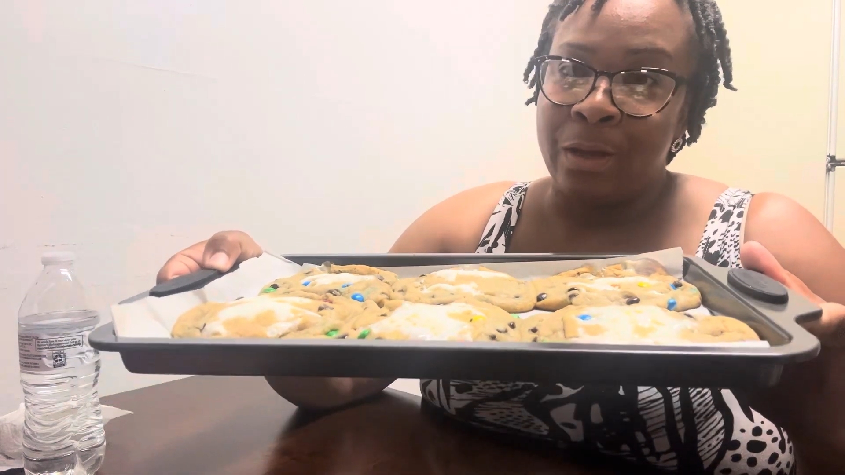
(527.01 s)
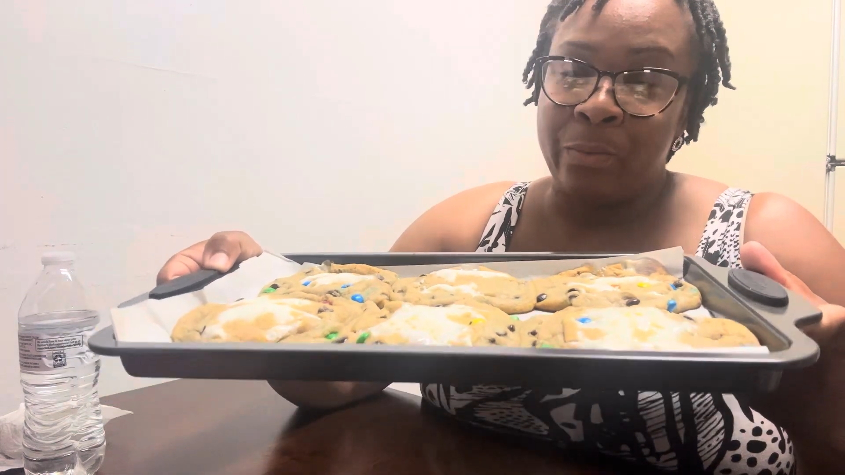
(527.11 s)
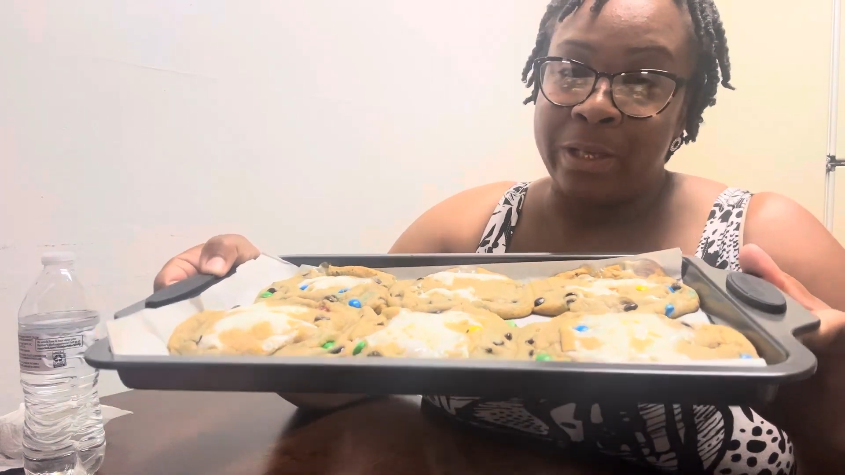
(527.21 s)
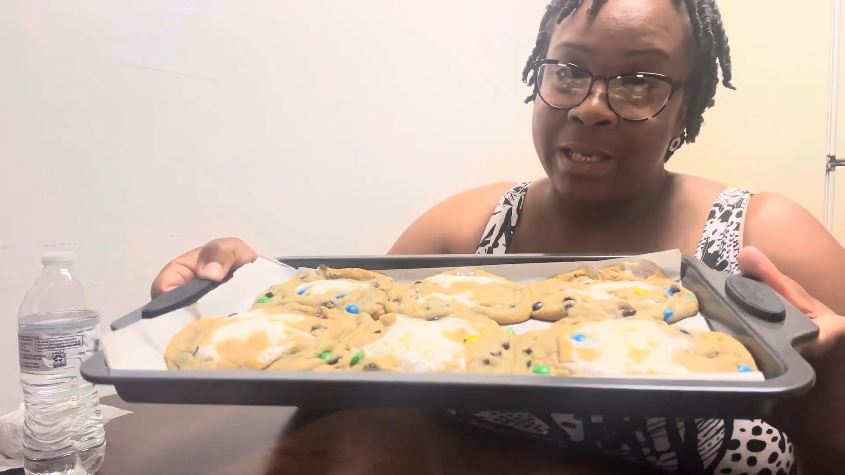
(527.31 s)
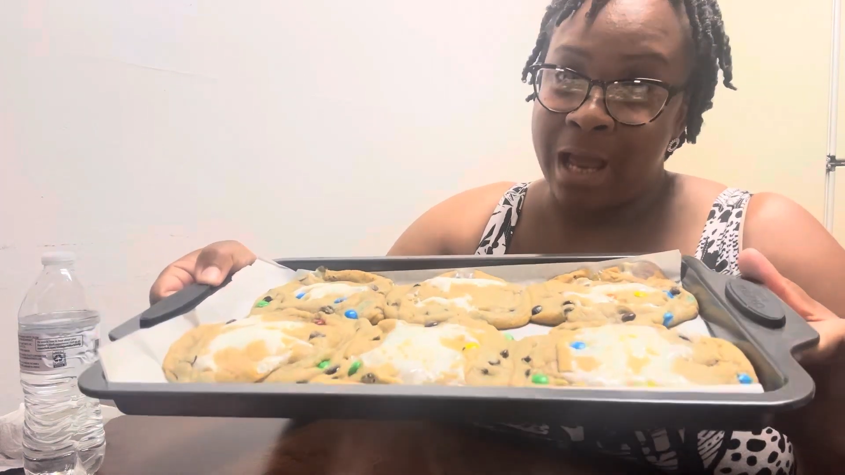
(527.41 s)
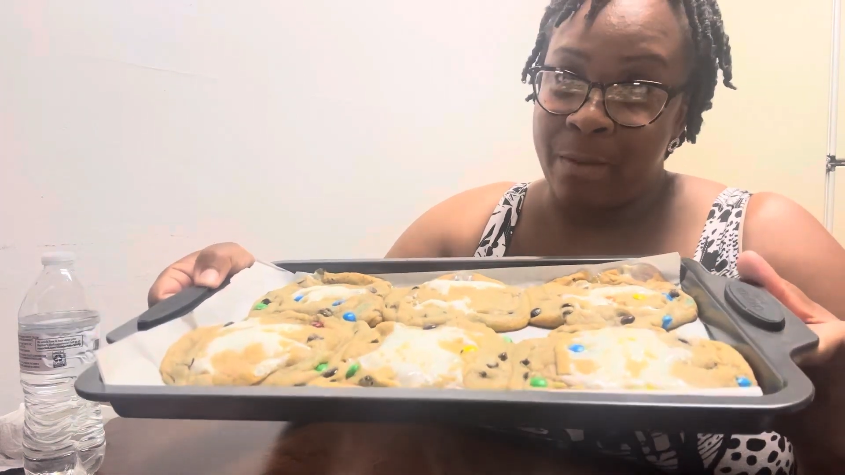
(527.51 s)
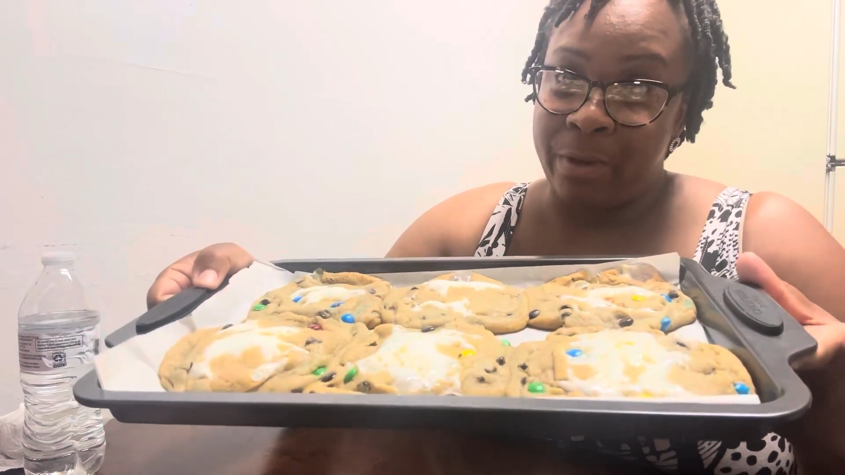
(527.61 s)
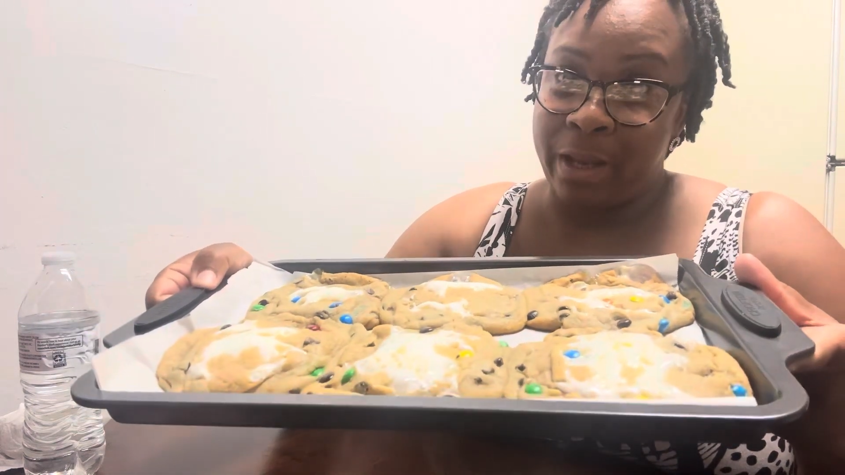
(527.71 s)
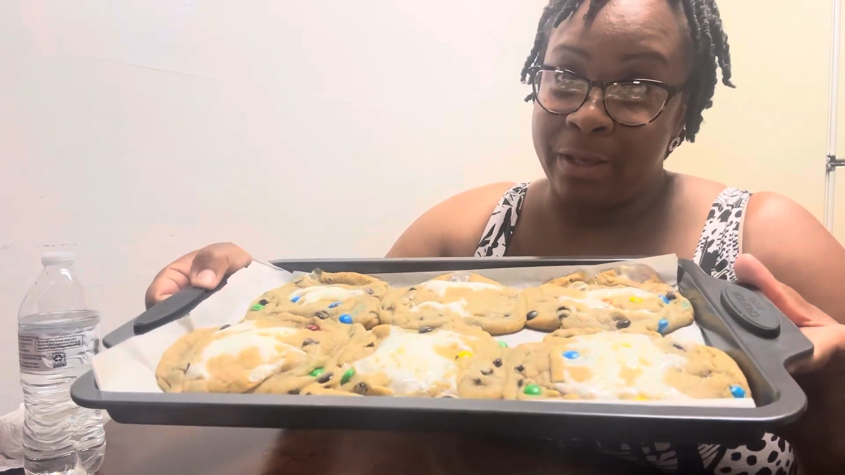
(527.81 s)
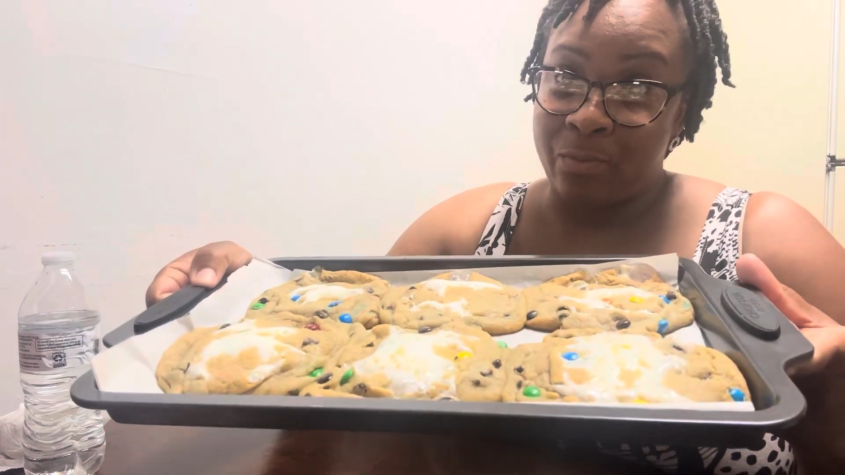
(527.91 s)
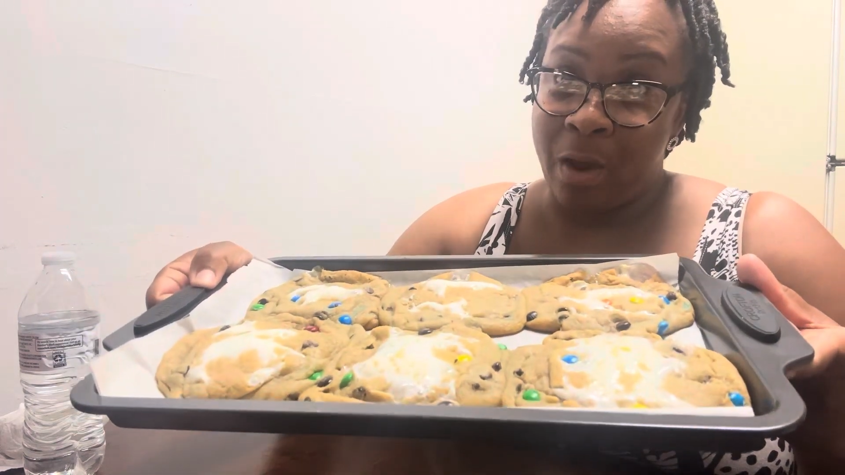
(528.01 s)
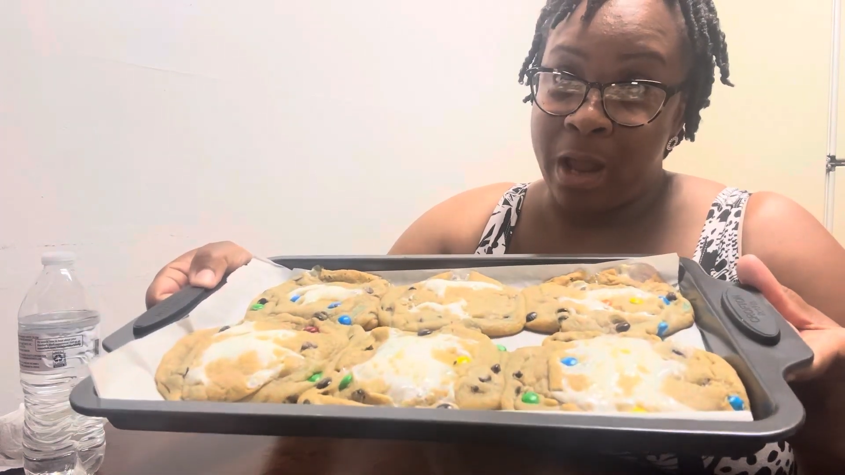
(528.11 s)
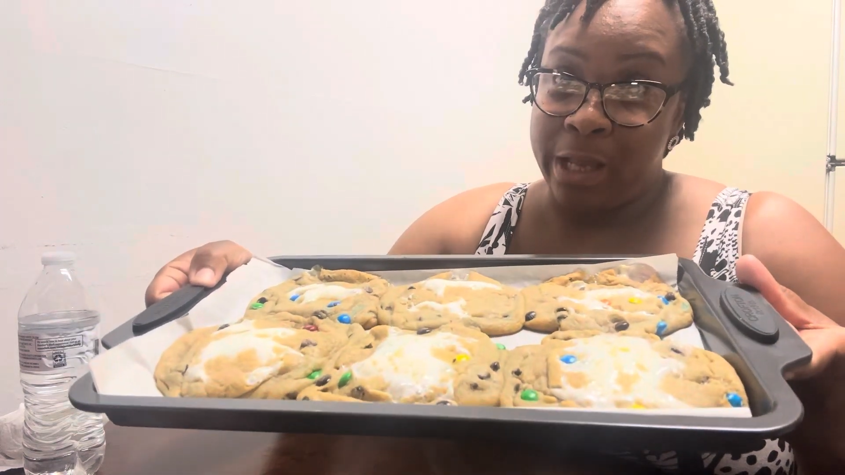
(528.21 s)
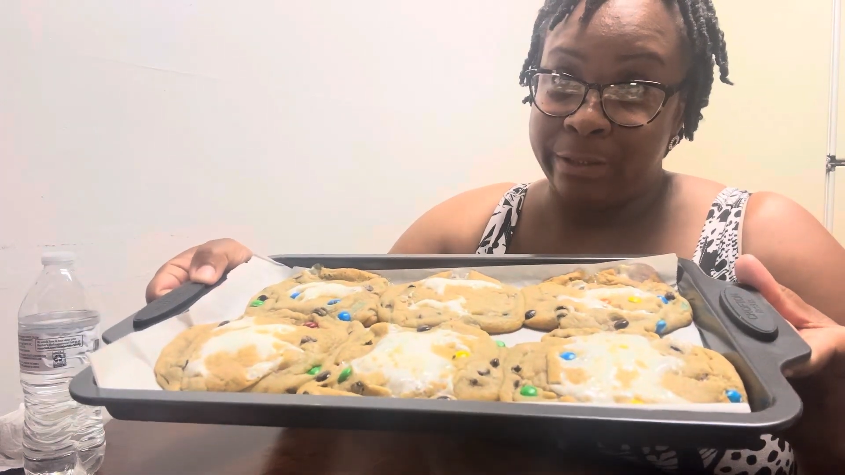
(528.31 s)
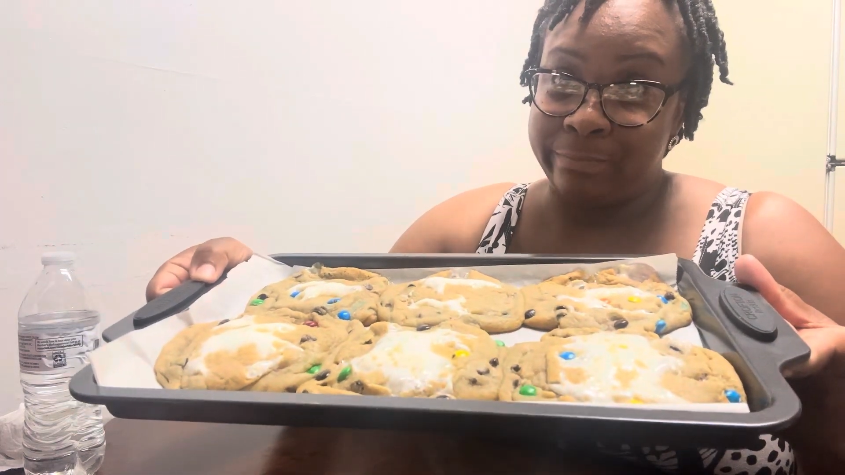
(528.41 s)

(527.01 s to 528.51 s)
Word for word: what time it is, right?